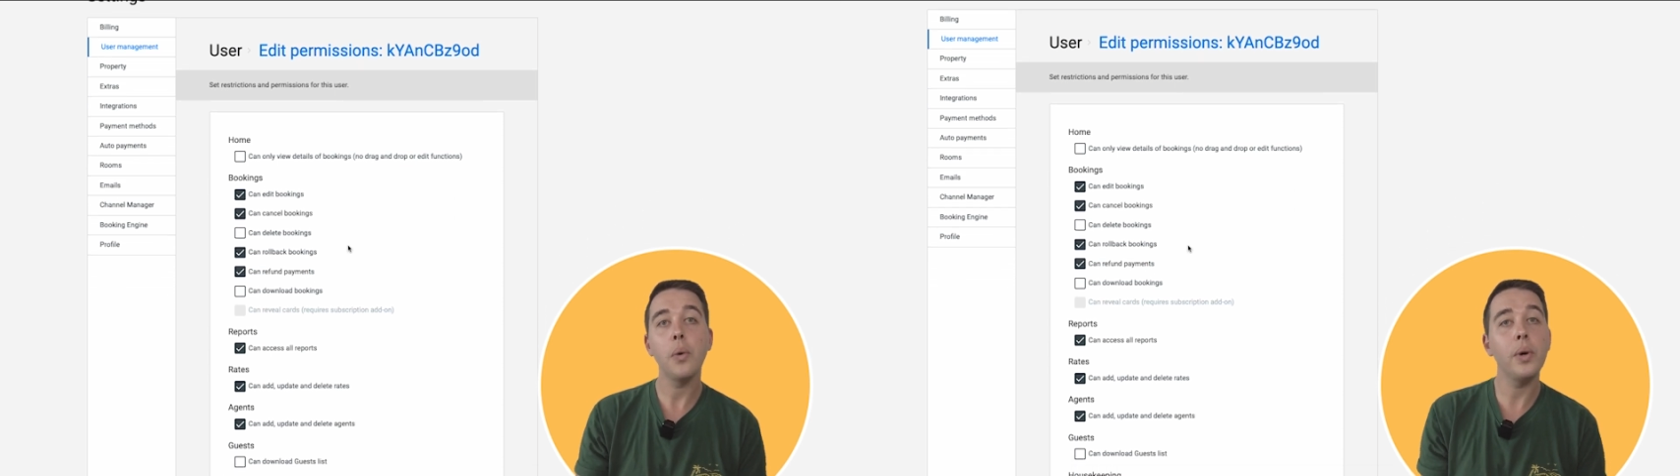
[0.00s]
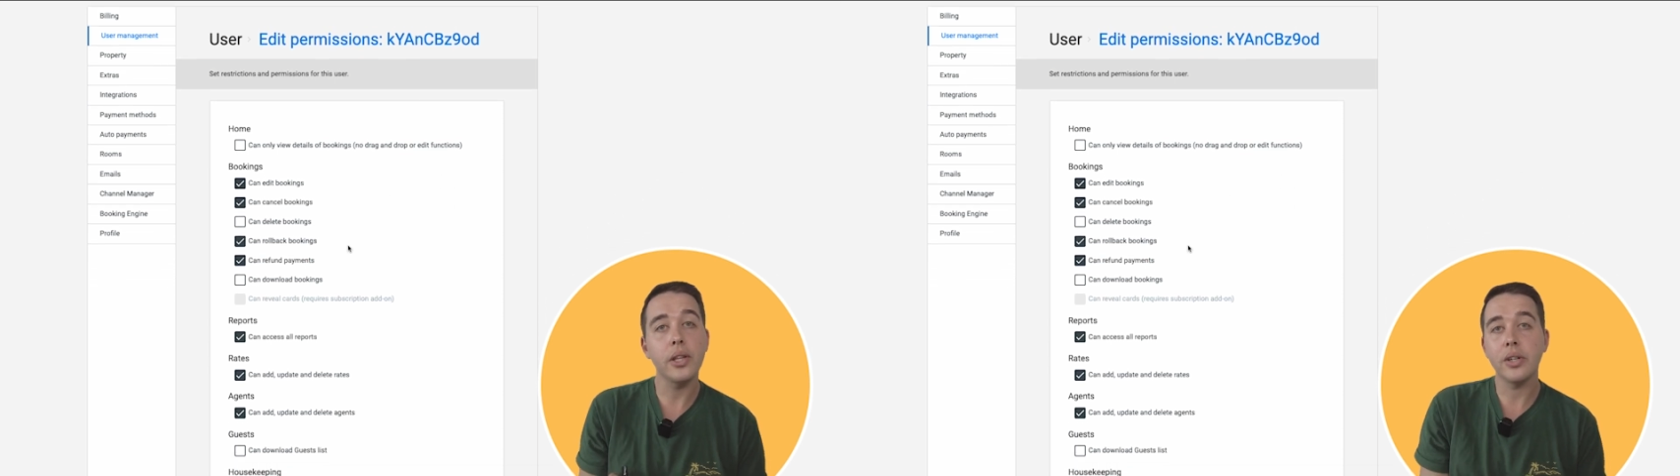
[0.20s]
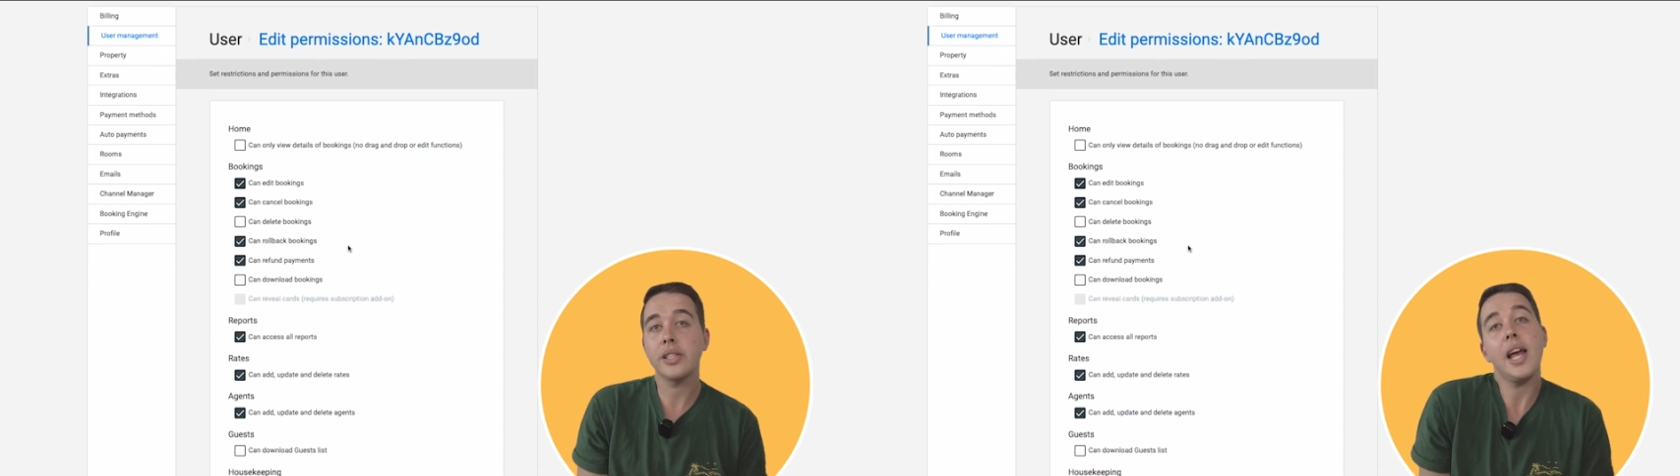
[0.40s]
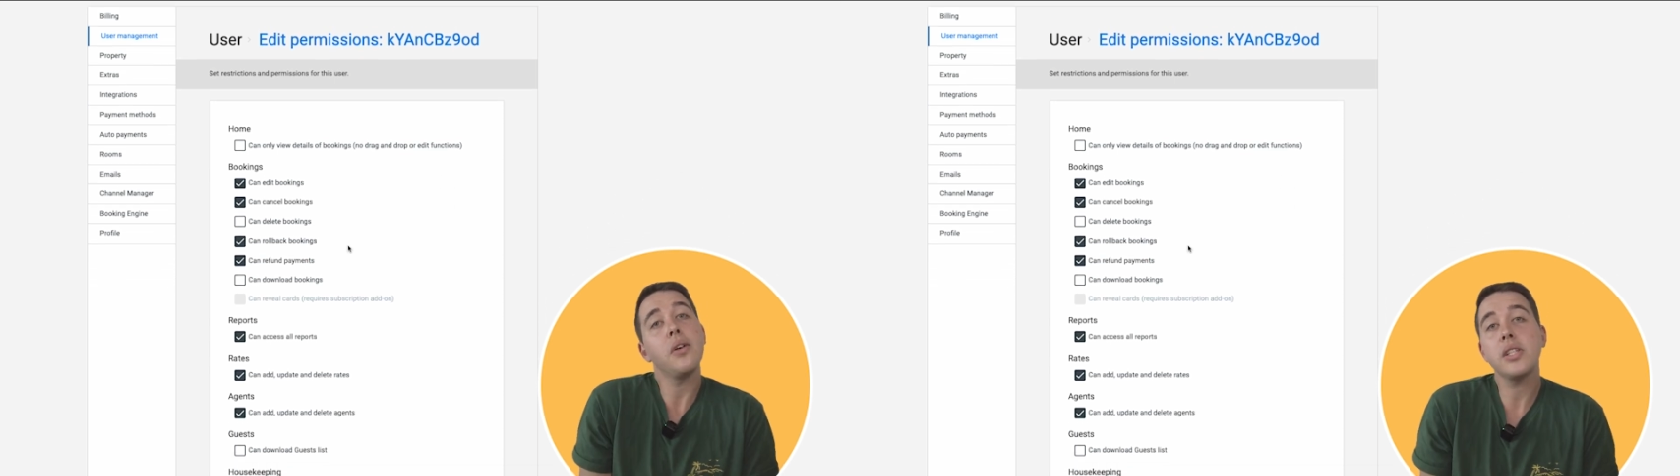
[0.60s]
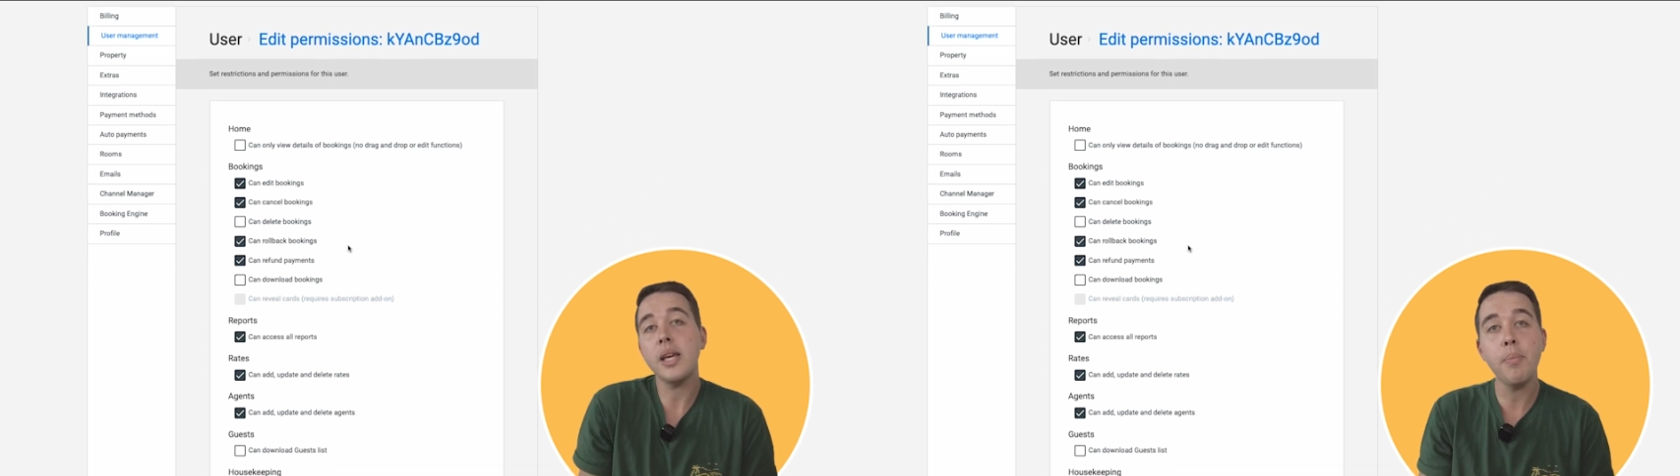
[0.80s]
Whether it's
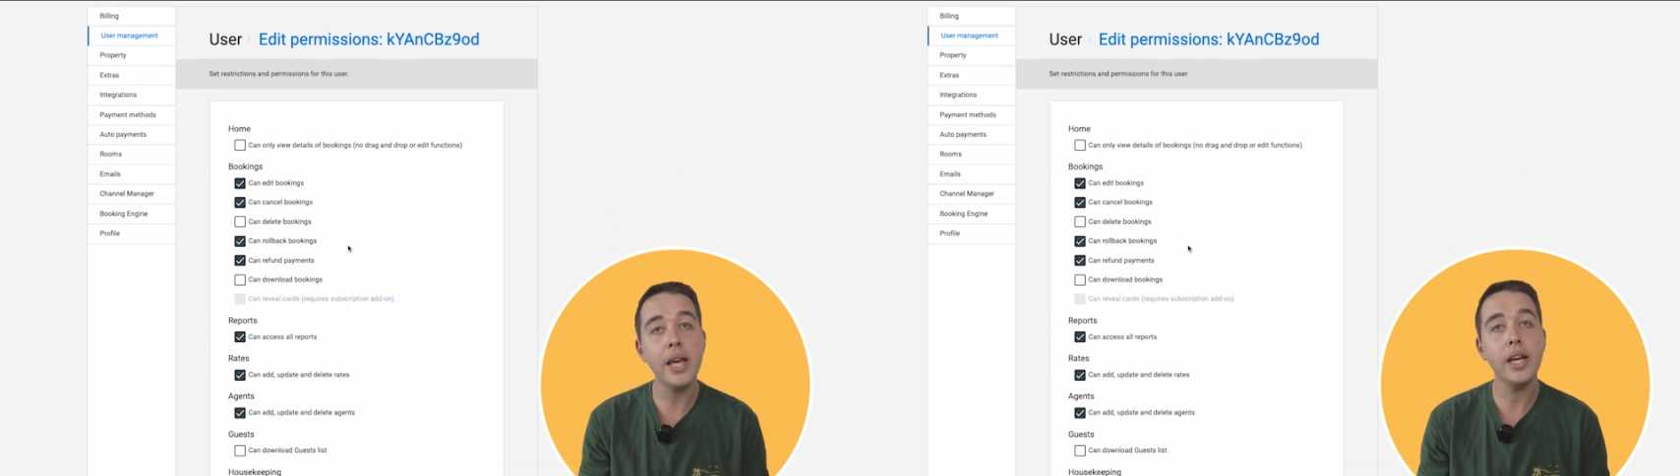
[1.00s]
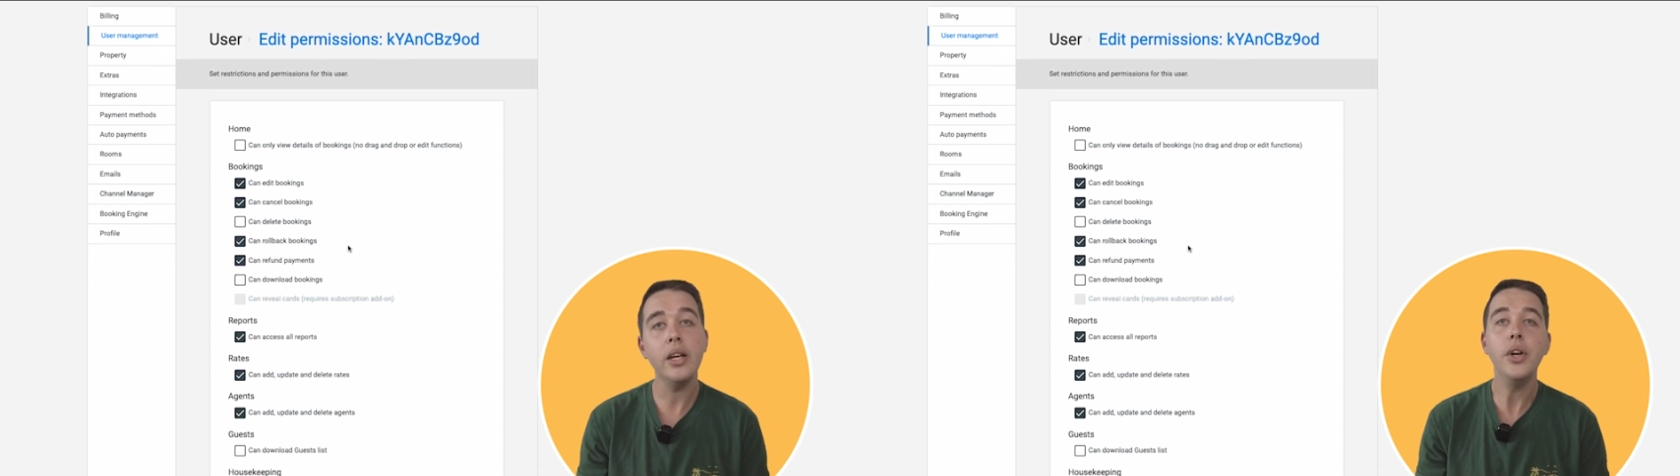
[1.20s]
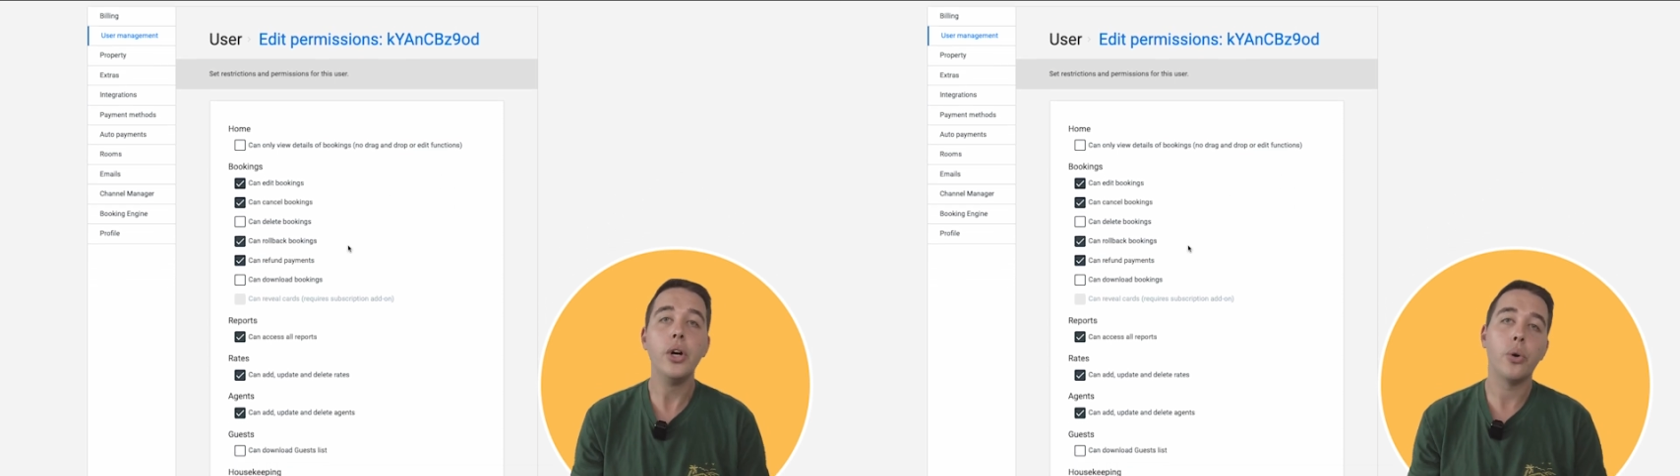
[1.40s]
housekeeping